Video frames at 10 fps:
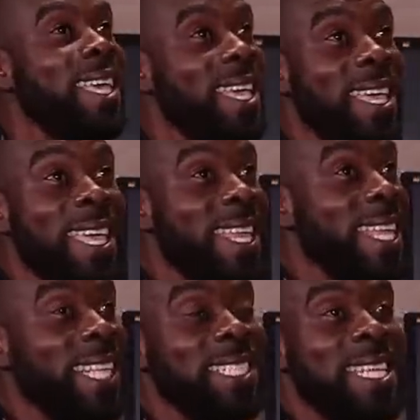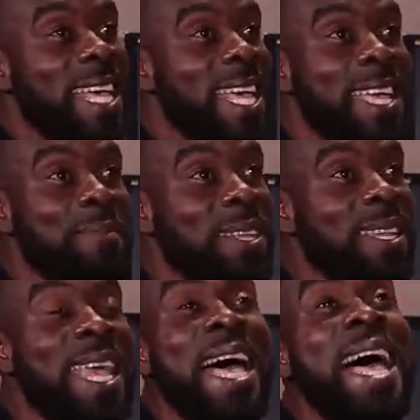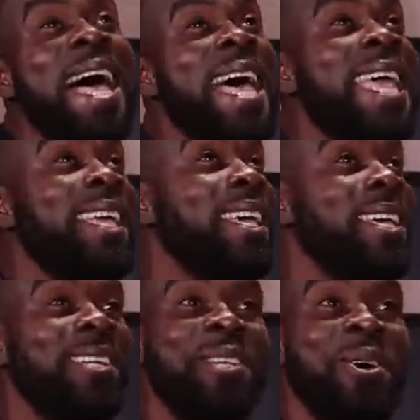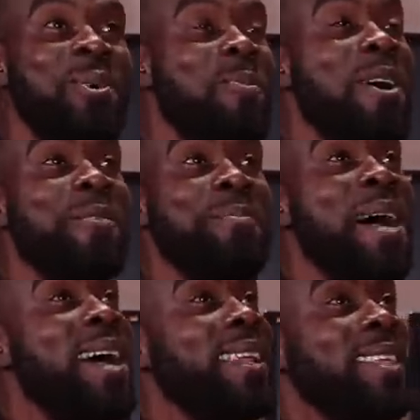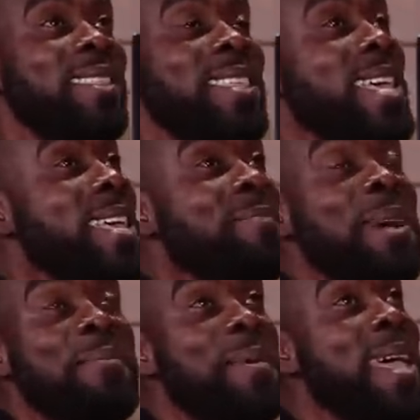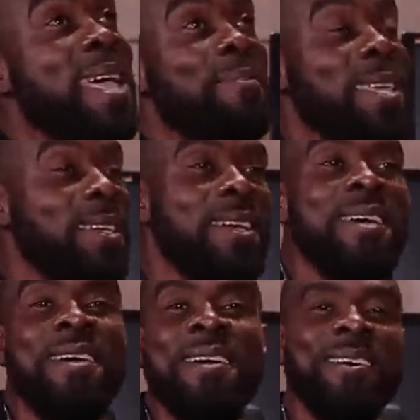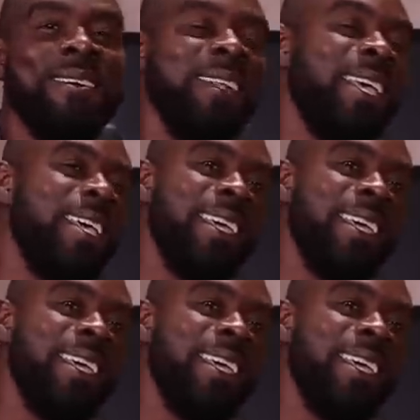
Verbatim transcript: anytime you like. Don't worry about a thing, my baby girl.